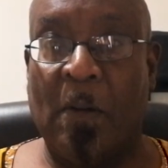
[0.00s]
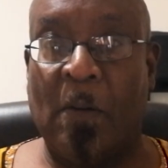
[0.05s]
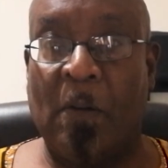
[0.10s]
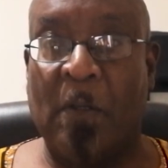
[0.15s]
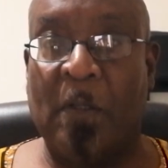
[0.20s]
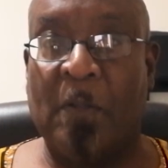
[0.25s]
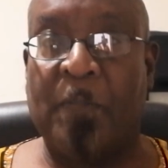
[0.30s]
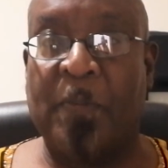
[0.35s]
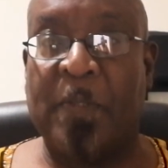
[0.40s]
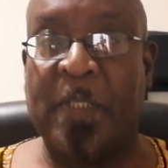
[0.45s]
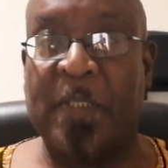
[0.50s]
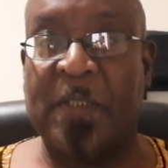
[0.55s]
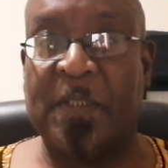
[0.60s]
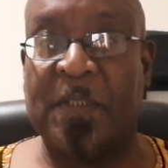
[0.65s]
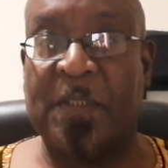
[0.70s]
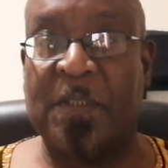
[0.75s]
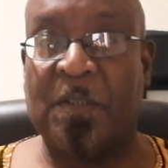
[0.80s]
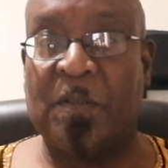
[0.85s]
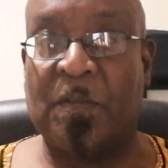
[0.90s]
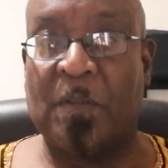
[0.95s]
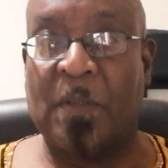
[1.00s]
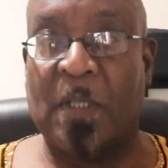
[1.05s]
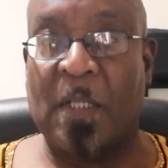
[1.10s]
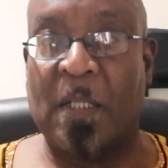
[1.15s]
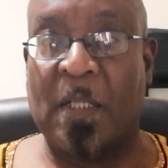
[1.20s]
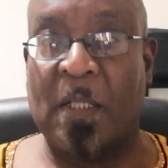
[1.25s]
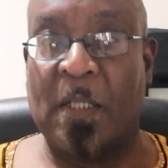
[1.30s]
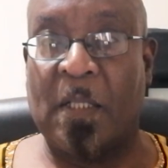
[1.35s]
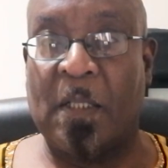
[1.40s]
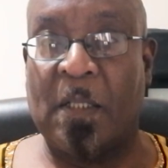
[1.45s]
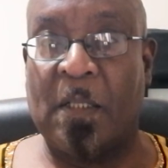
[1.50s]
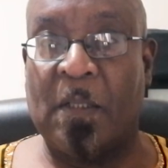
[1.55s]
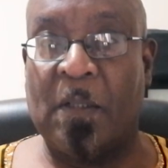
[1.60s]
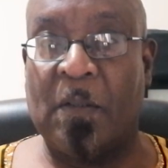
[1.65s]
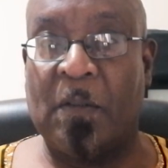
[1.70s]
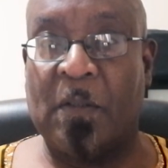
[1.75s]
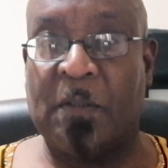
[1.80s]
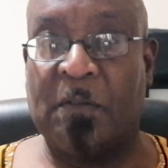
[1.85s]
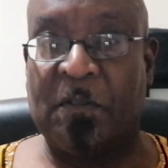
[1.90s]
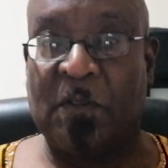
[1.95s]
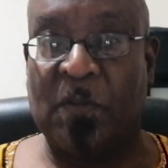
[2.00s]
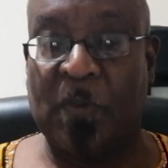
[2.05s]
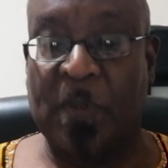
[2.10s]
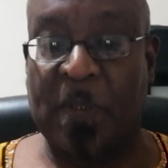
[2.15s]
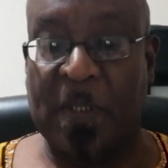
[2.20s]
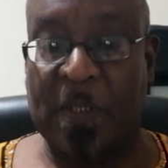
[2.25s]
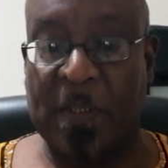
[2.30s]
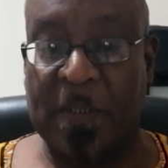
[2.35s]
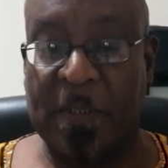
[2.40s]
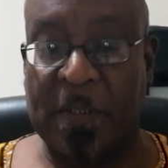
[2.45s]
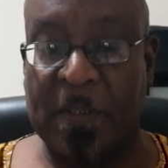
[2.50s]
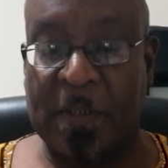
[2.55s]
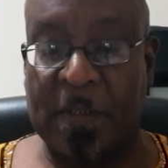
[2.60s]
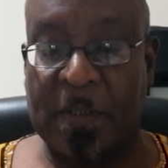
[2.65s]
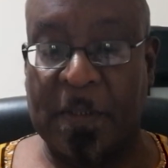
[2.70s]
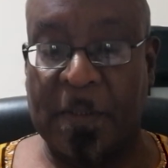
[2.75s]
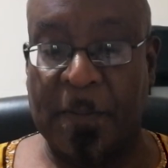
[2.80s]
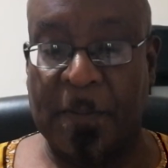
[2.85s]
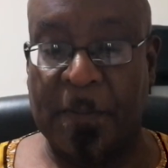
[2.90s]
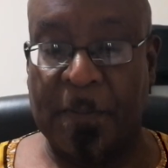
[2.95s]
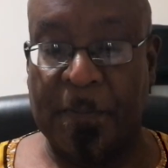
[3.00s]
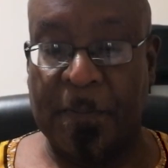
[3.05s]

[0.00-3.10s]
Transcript: All praise is due to Allah, Lord of the worlds.